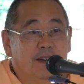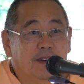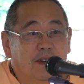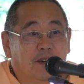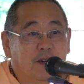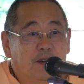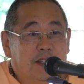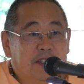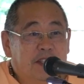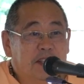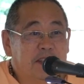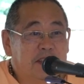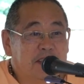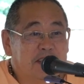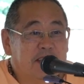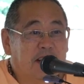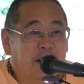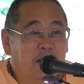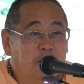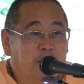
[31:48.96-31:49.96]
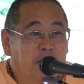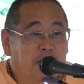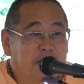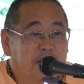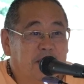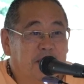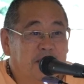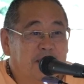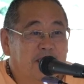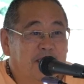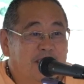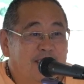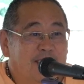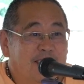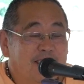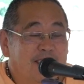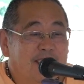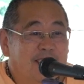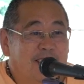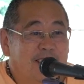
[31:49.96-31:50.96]
Oh, he's in the subtle body.
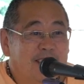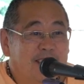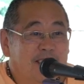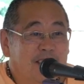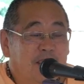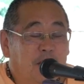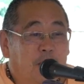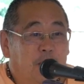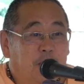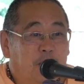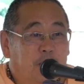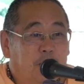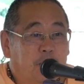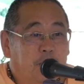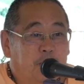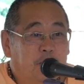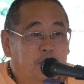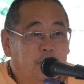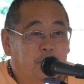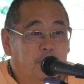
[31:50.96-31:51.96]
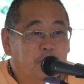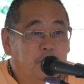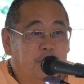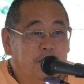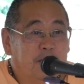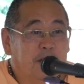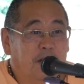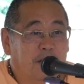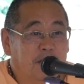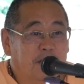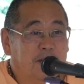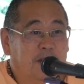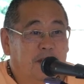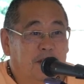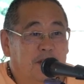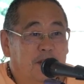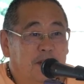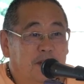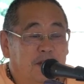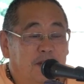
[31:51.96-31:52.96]
Subtle body, but he's yeah. unstable. Yeah,
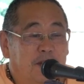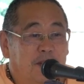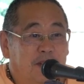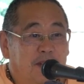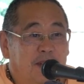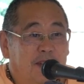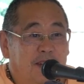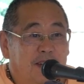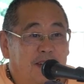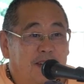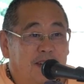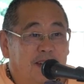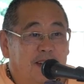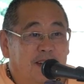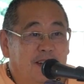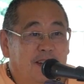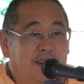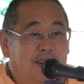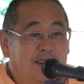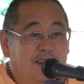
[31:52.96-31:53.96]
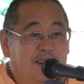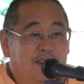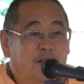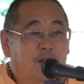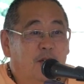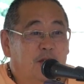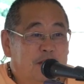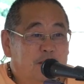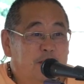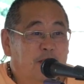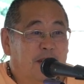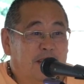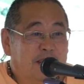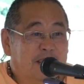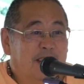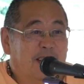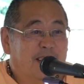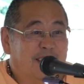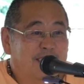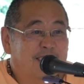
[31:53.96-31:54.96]
yeah. Or needs to take another. Gross
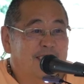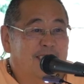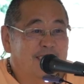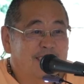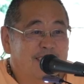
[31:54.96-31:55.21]
body. Program.